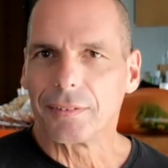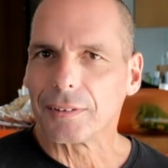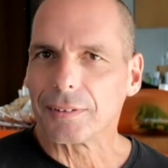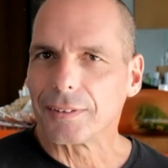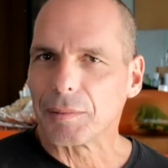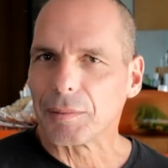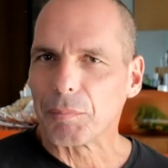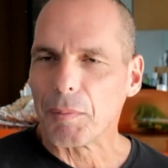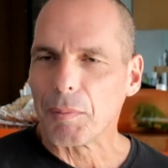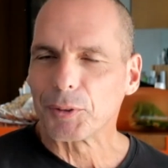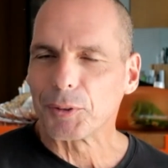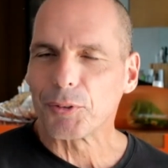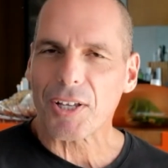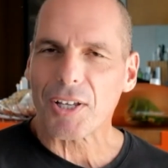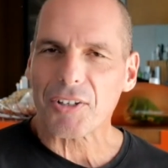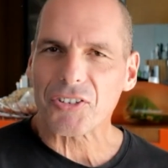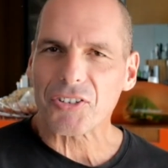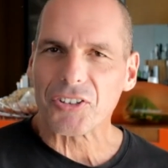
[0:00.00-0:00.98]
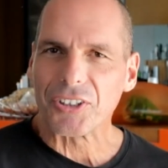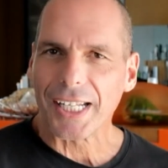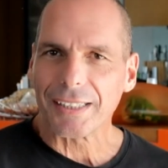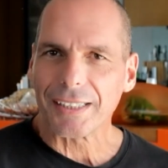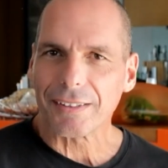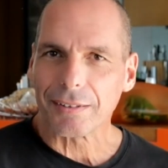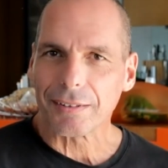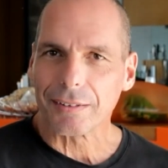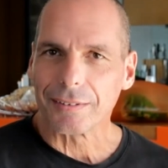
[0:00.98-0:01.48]
Remember
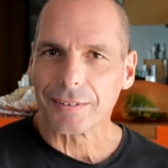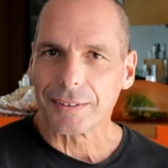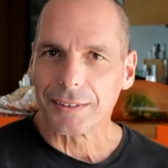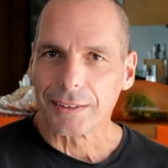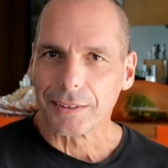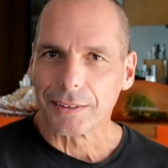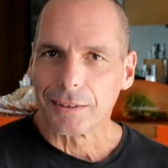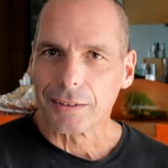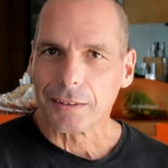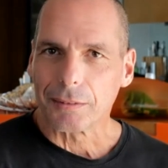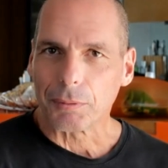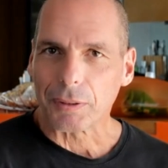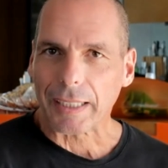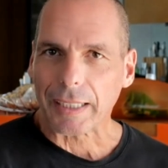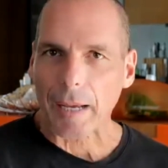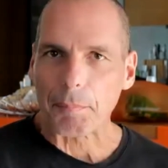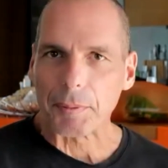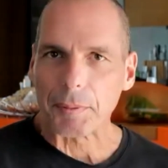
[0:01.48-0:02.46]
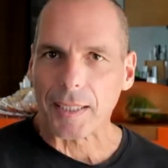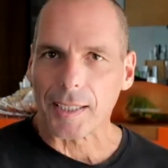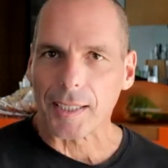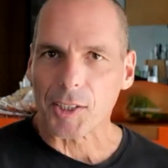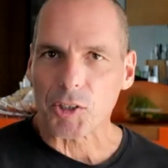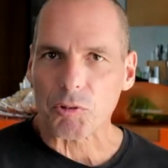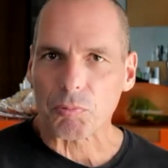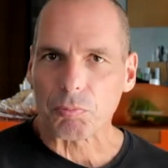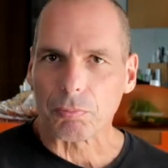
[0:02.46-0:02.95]
2008, when
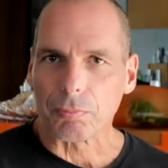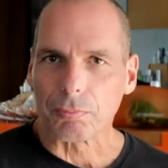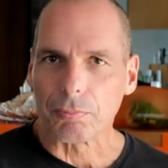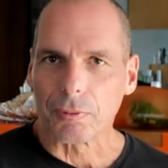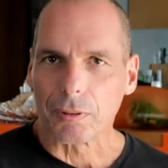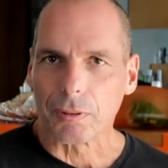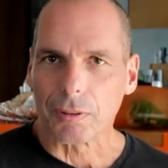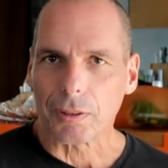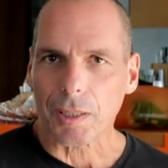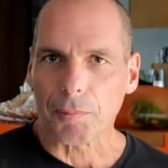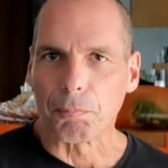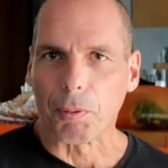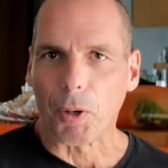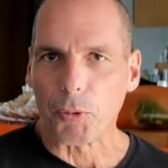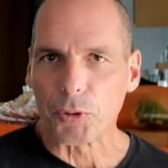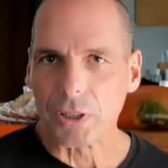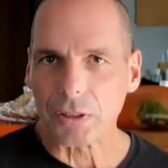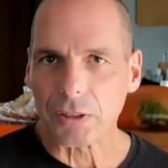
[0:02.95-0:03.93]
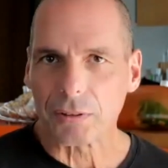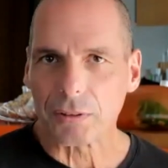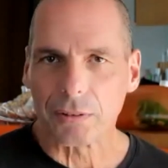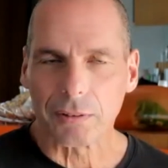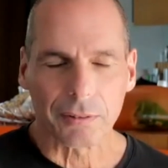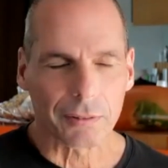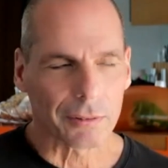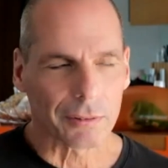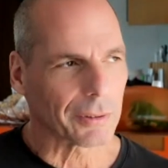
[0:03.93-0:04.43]
capitalism imploded
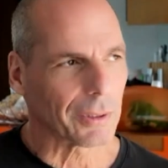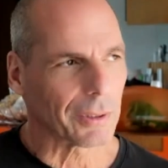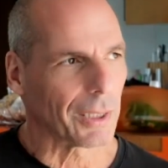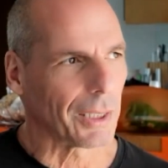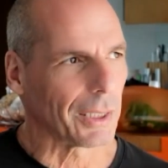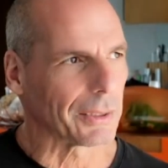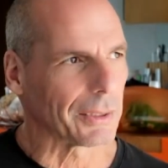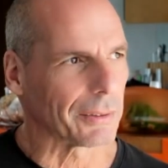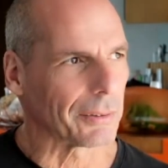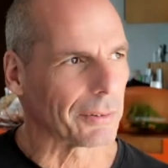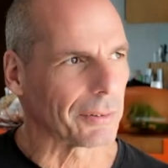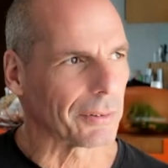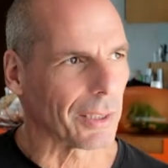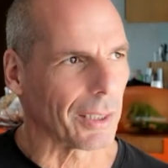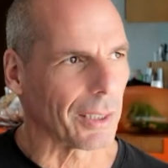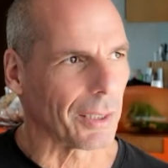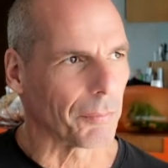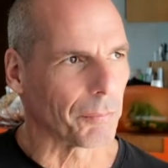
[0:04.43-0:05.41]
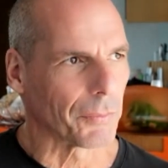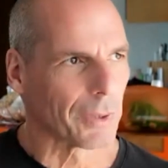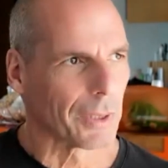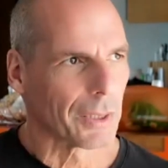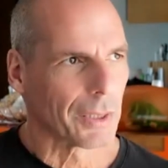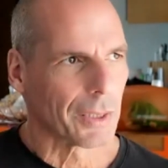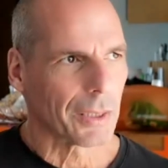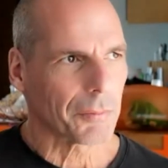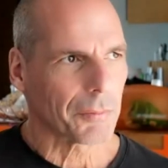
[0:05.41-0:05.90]
and
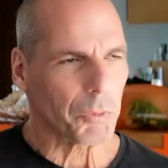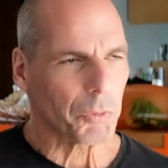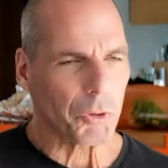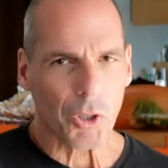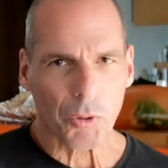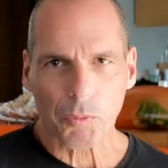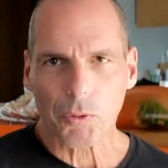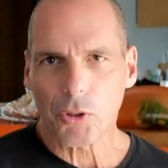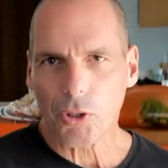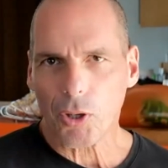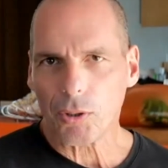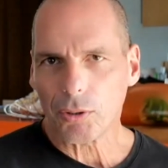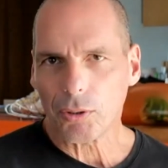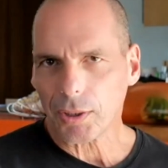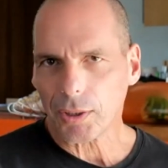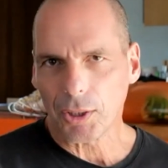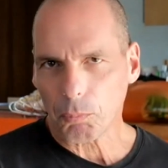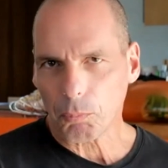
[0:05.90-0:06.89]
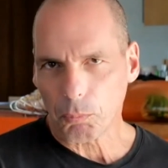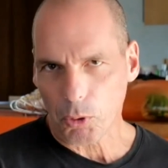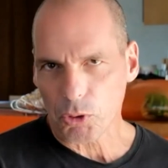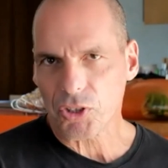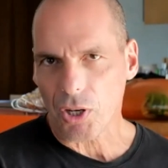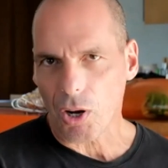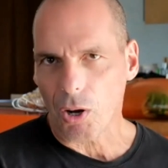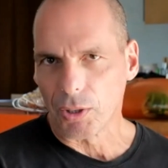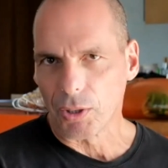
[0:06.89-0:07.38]
it
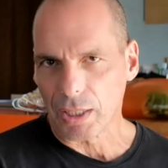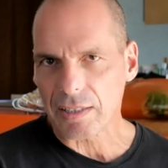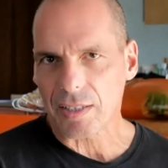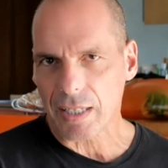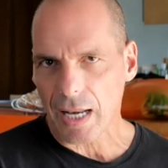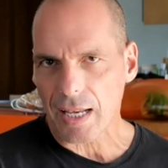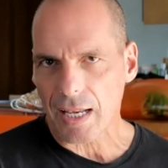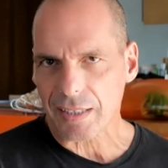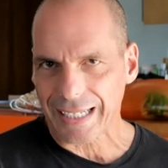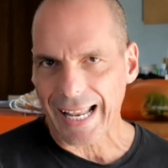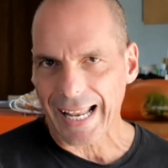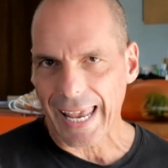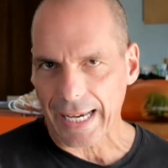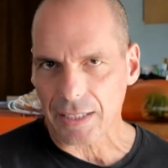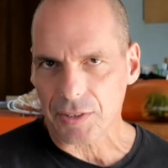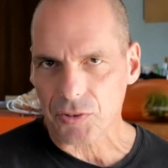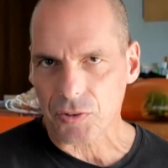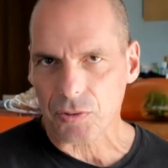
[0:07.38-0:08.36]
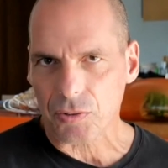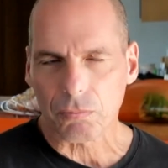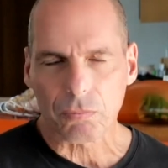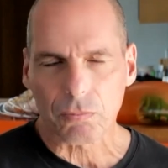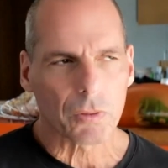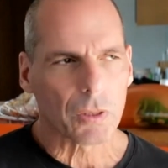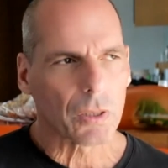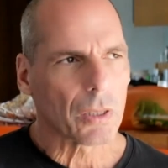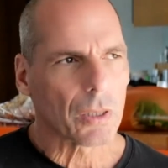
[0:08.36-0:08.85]
was on its last legs
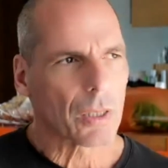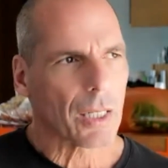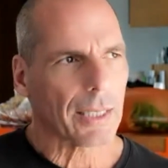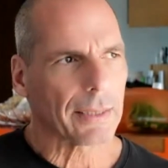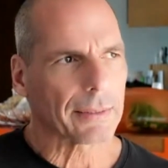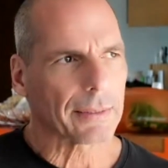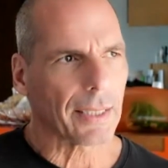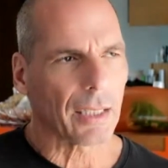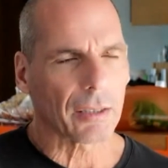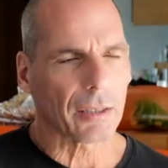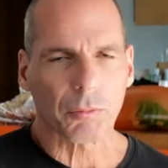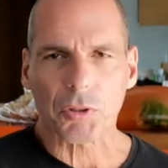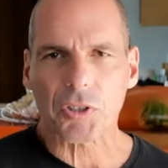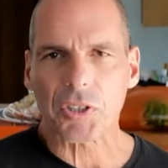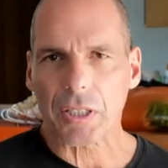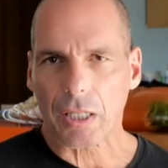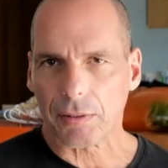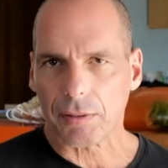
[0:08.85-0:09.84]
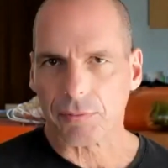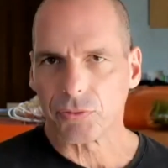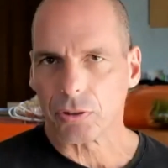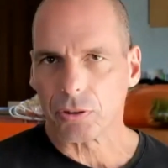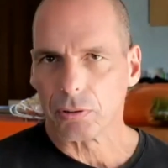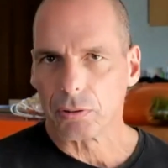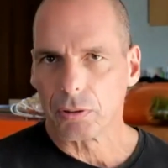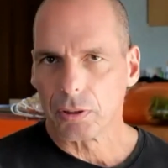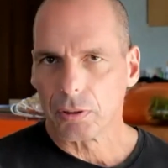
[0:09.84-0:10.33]
until it was
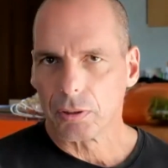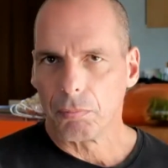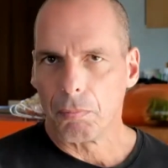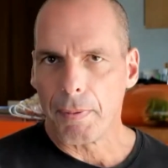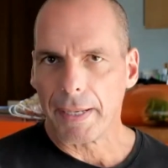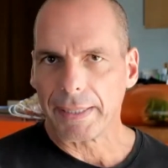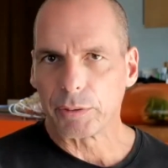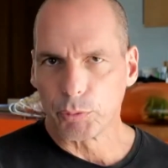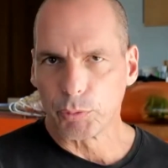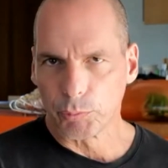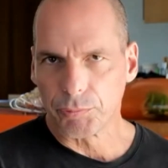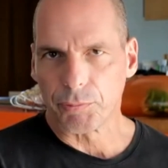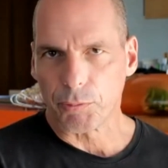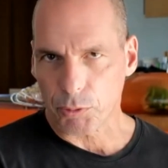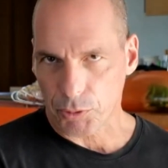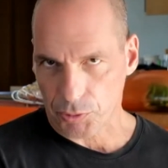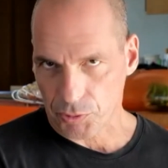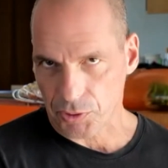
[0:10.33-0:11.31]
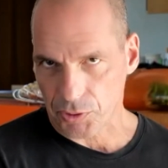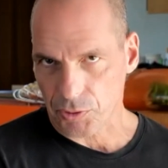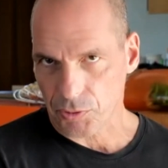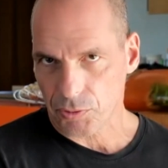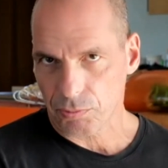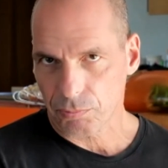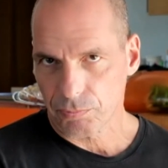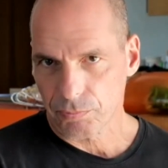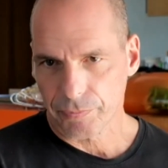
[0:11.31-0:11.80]
saved by two forces.